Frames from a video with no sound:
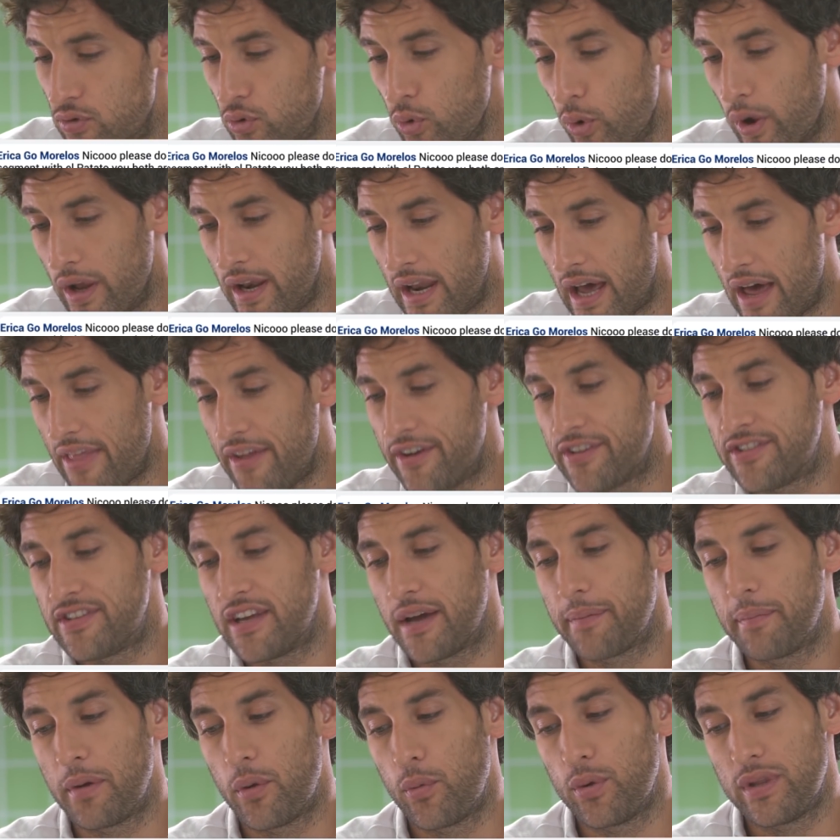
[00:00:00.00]
do another
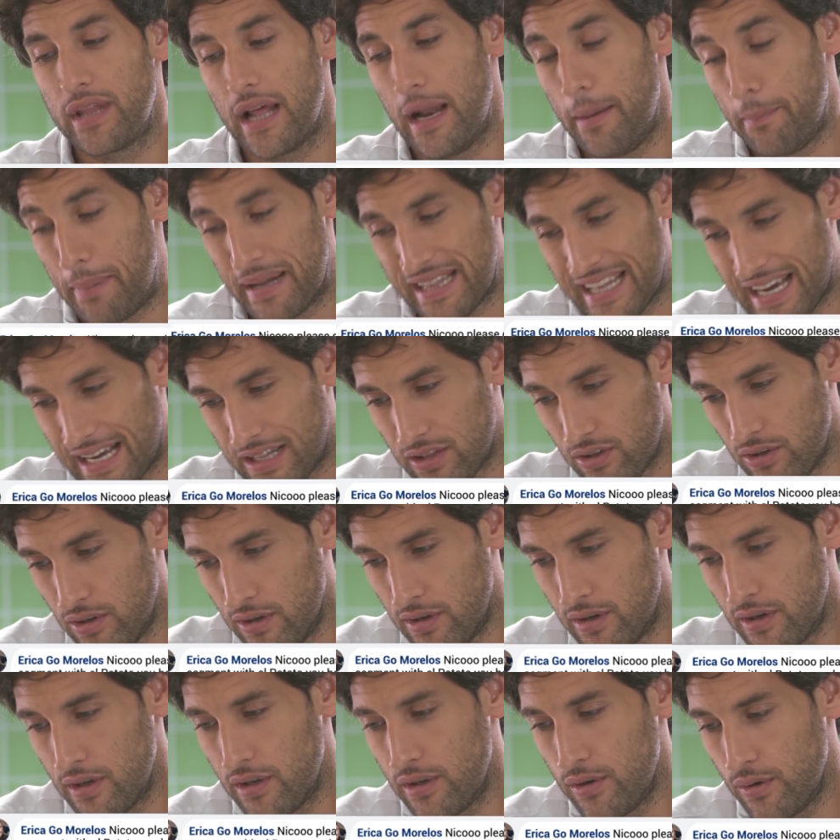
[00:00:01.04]
segment with El
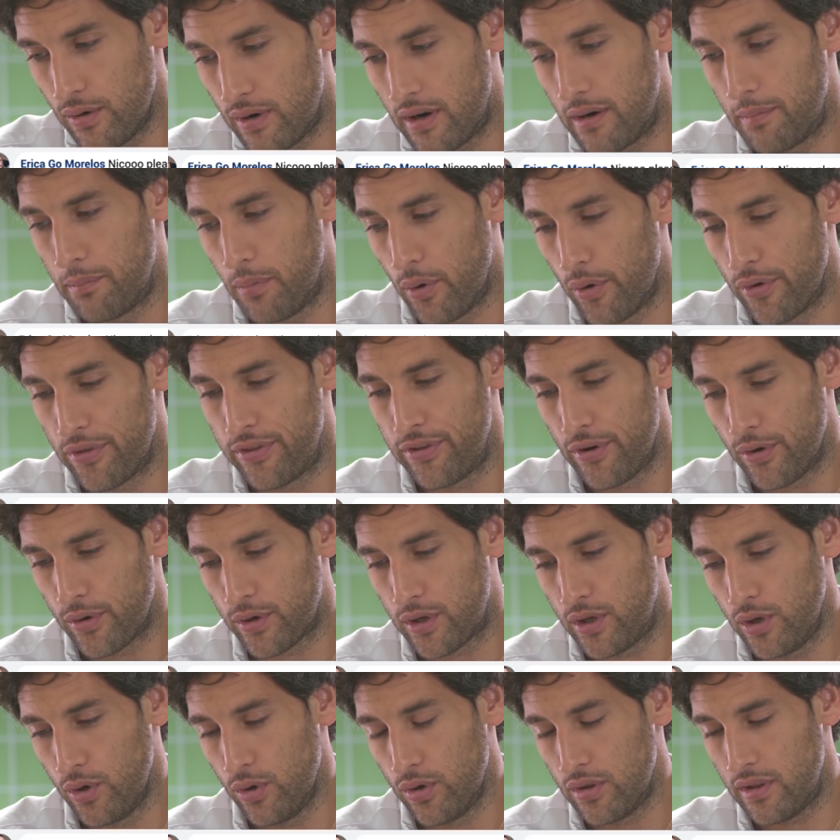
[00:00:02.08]
Patato. You are both so
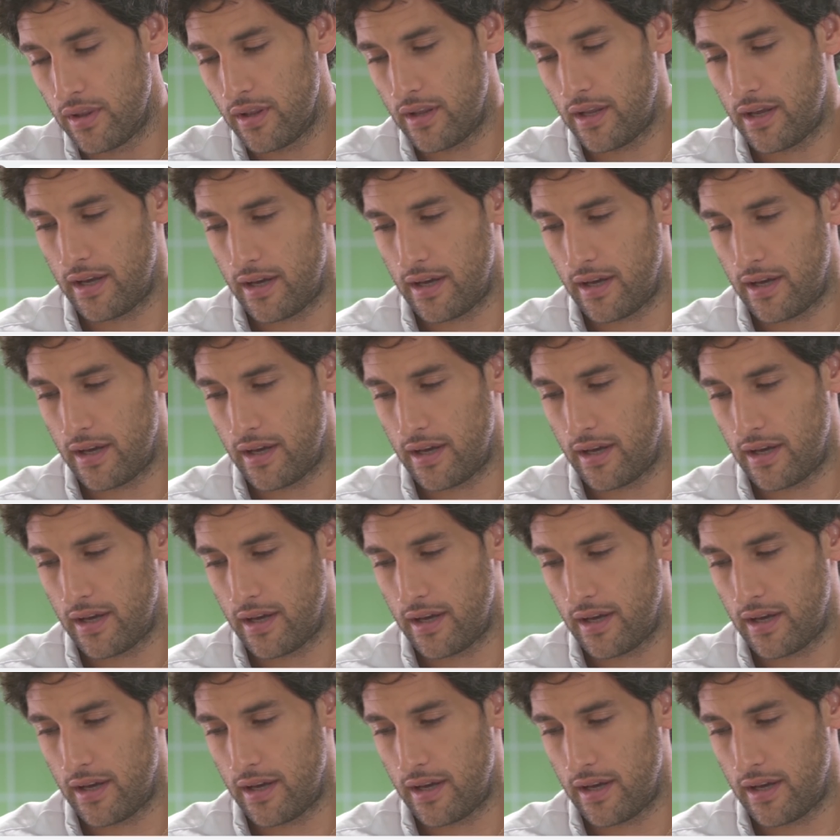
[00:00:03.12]
cute.